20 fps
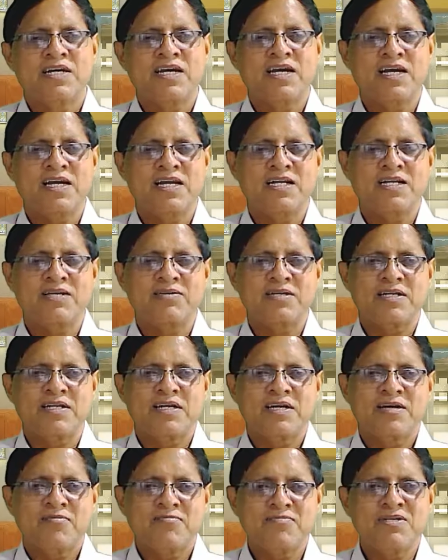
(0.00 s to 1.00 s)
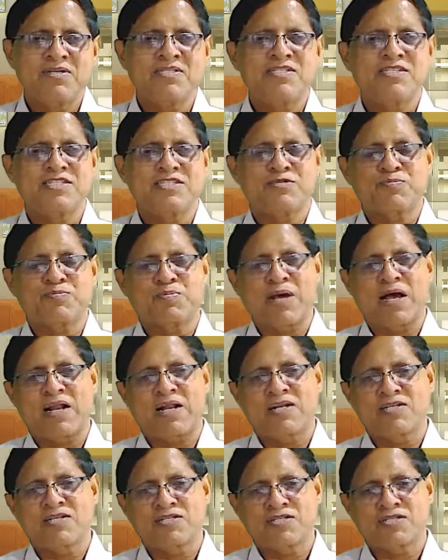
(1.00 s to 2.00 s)
in business
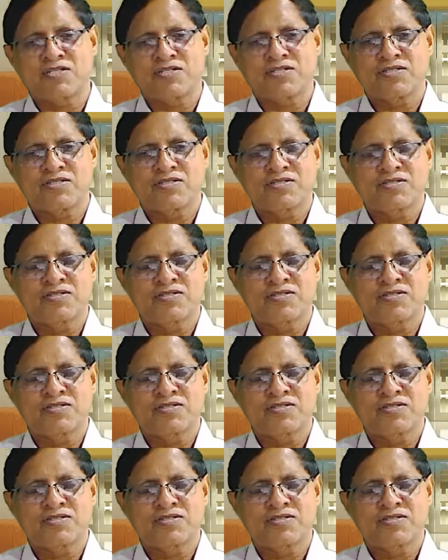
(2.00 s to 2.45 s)
parallels,